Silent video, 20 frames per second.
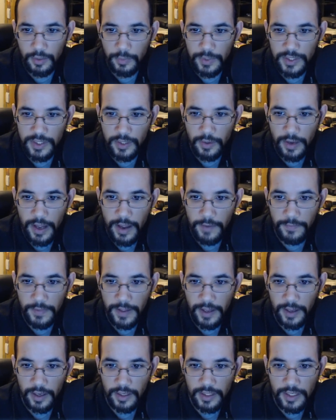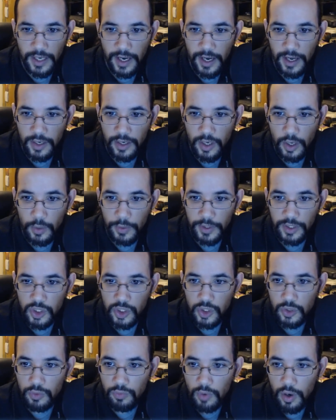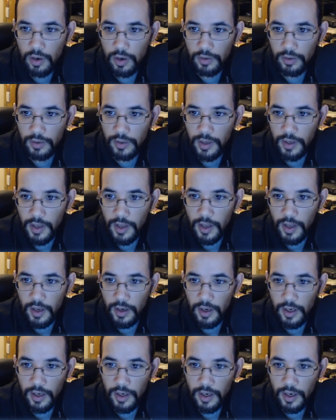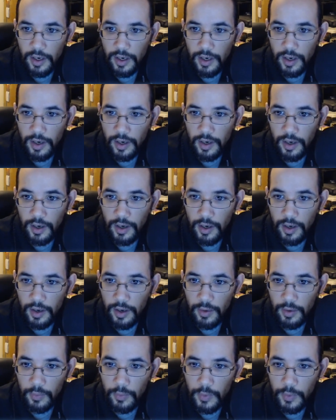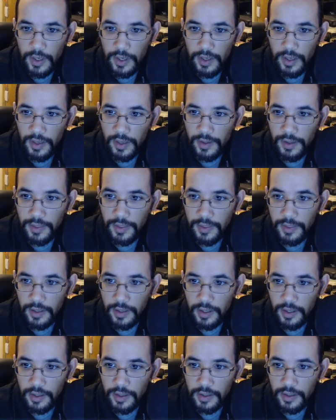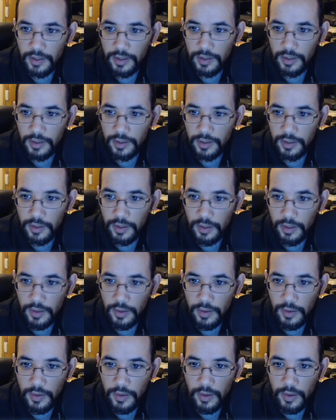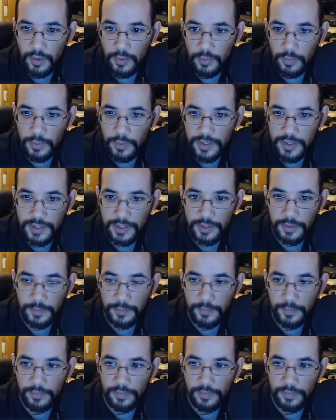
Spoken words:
We still have that Yod going strong with, what is it?